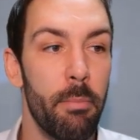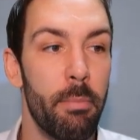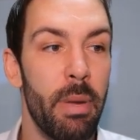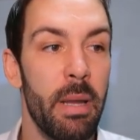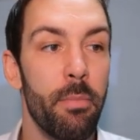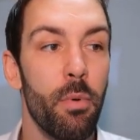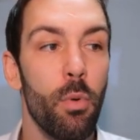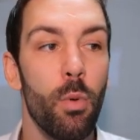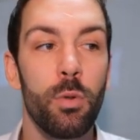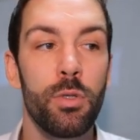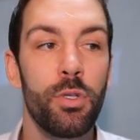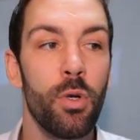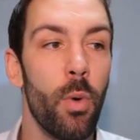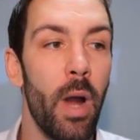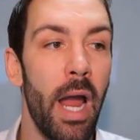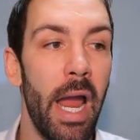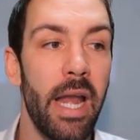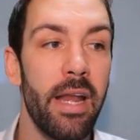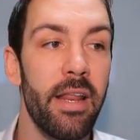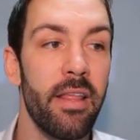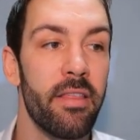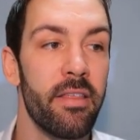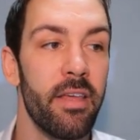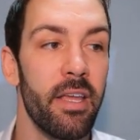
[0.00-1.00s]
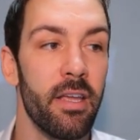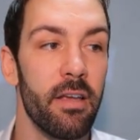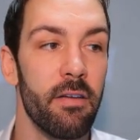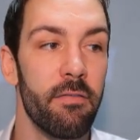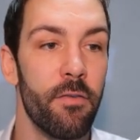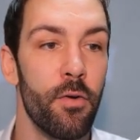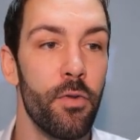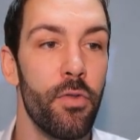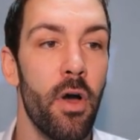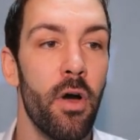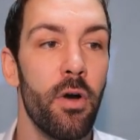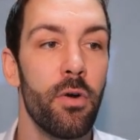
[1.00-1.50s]
People will do anything
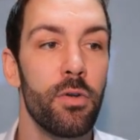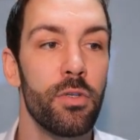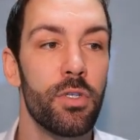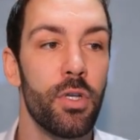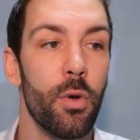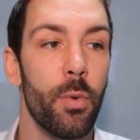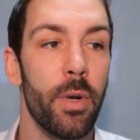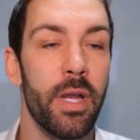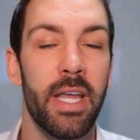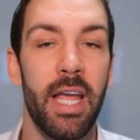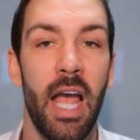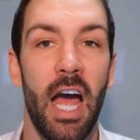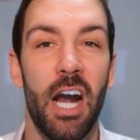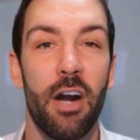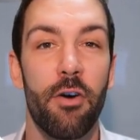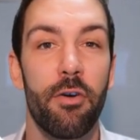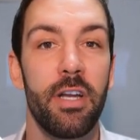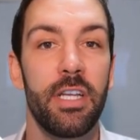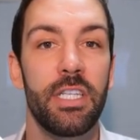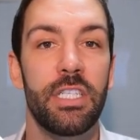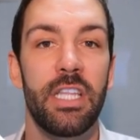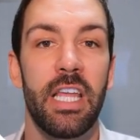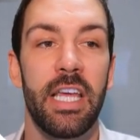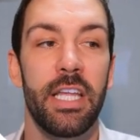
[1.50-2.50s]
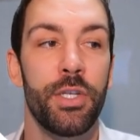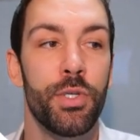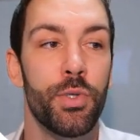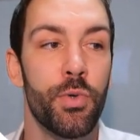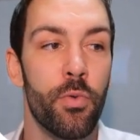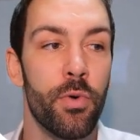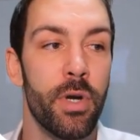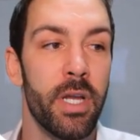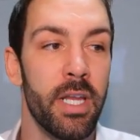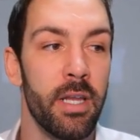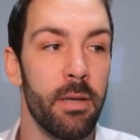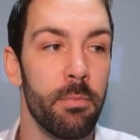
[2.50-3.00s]
for those who encourage their
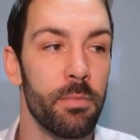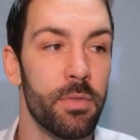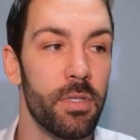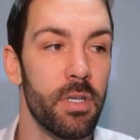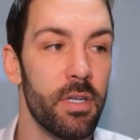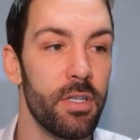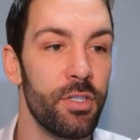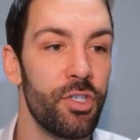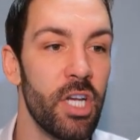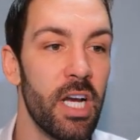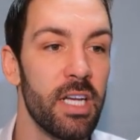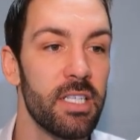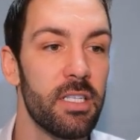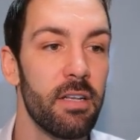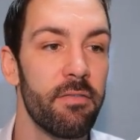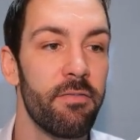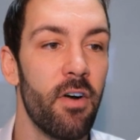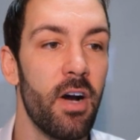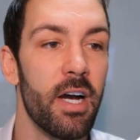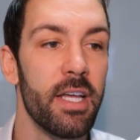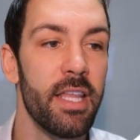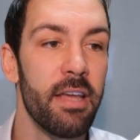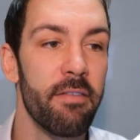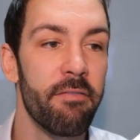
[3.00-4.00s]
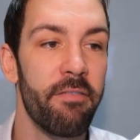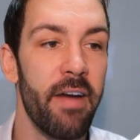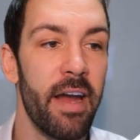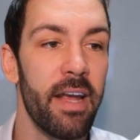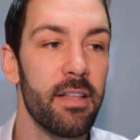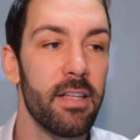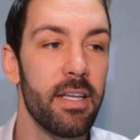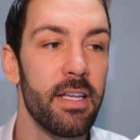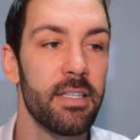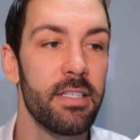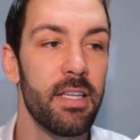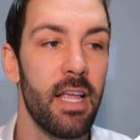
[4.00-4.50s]
dreams, justify their
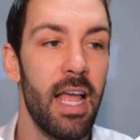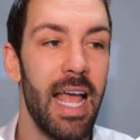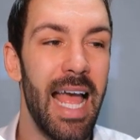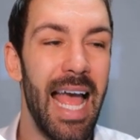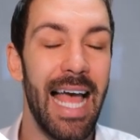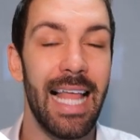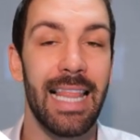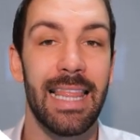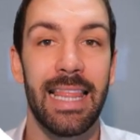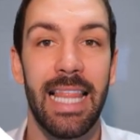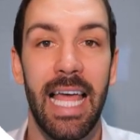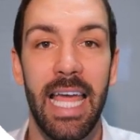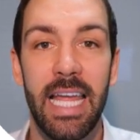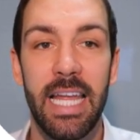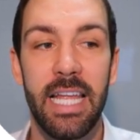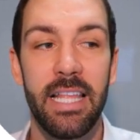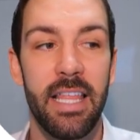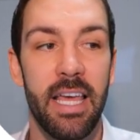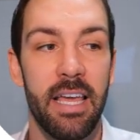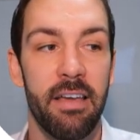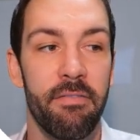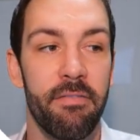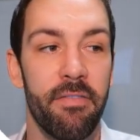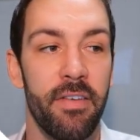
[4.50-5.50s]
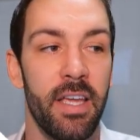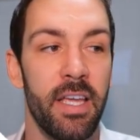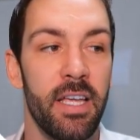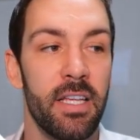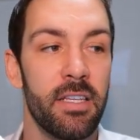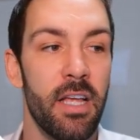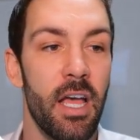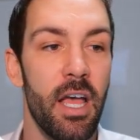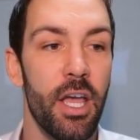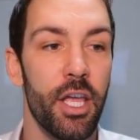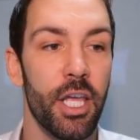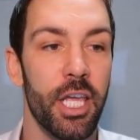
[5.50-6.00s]
failures, allay their
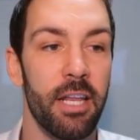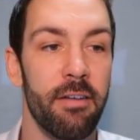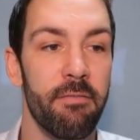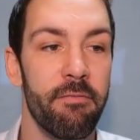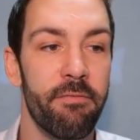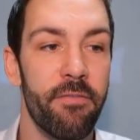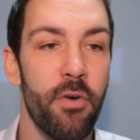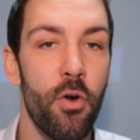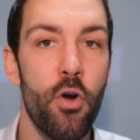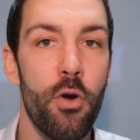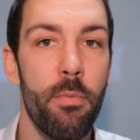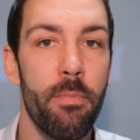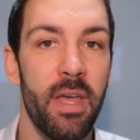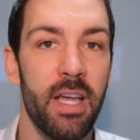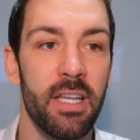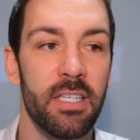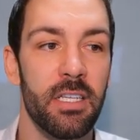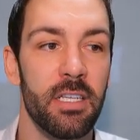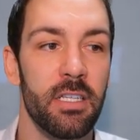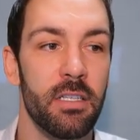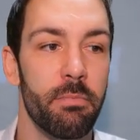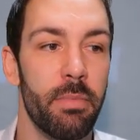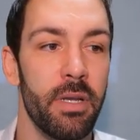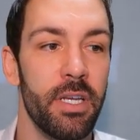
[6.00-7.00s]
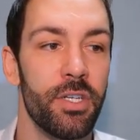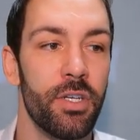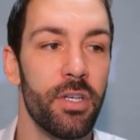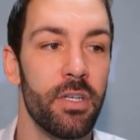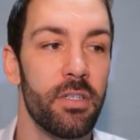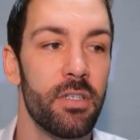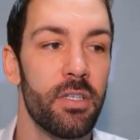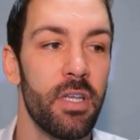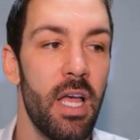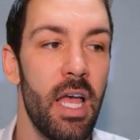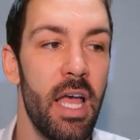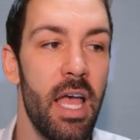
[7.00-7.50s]
fears, confirm their
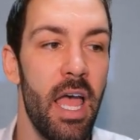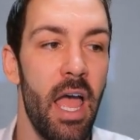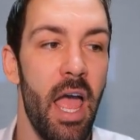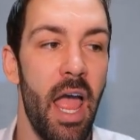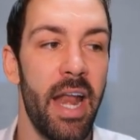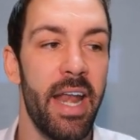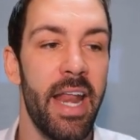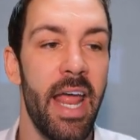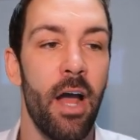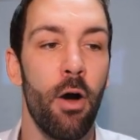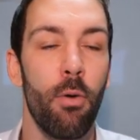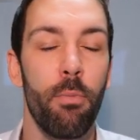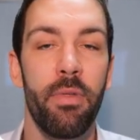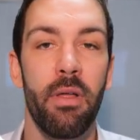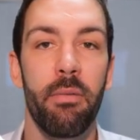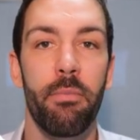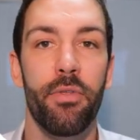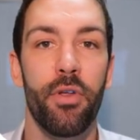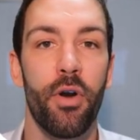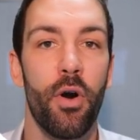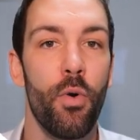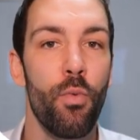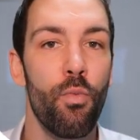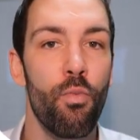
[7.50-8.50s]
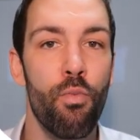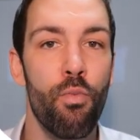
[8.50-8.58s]
suspicions, and help them throw